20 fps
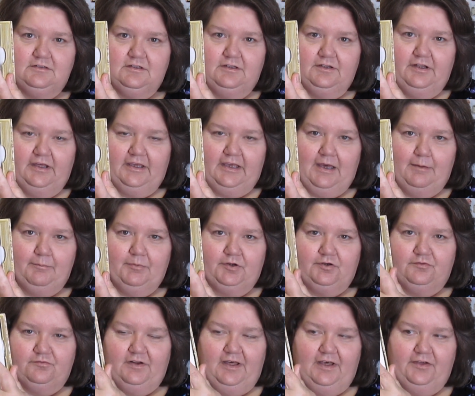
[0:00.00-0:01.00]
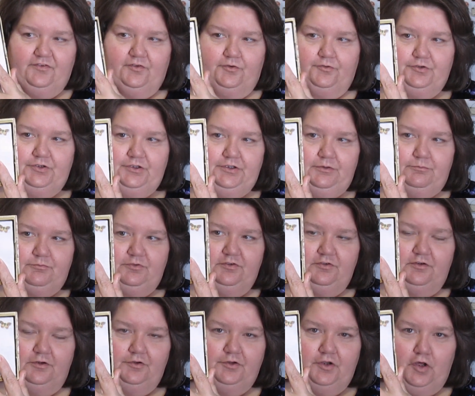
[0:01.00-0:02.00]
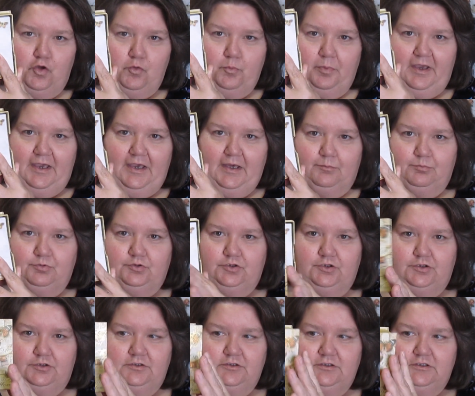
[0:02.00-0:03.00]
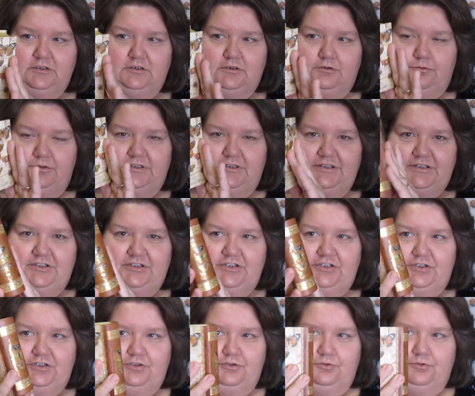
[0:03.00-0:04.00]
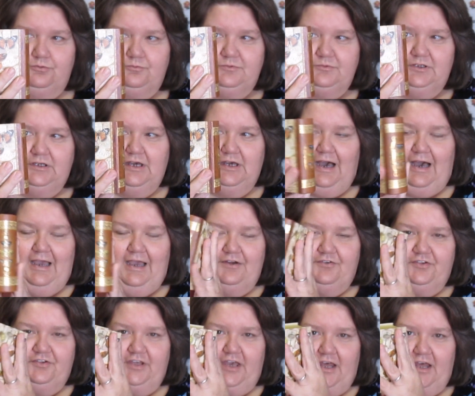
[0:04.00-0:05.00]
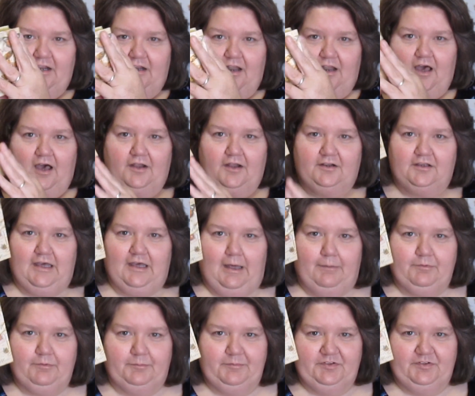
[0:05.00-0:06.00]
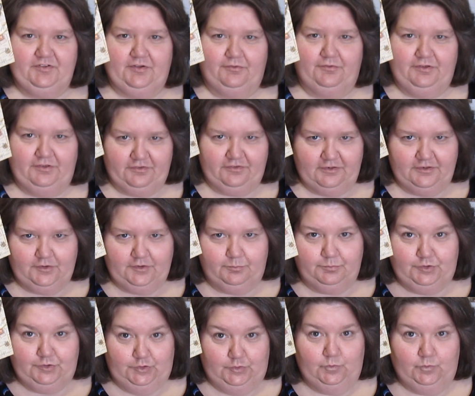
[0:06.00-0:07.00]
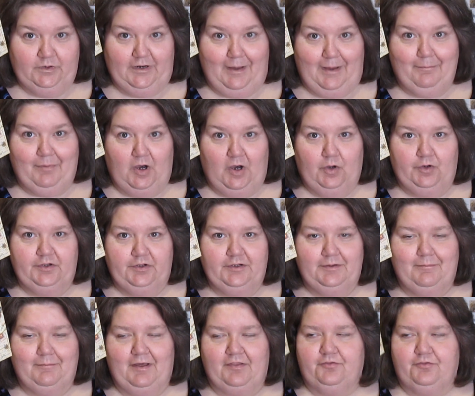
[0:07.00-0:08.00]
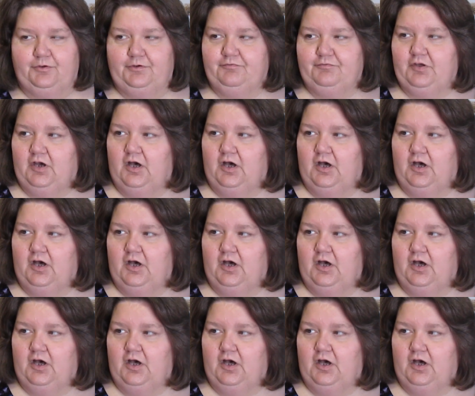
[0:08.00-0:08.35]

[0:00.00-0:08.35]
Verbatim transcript: And they got butterflies on them. Just a little notepad book. Really cute. I actually got a lot of compliments on this little book when I bought it in my thrift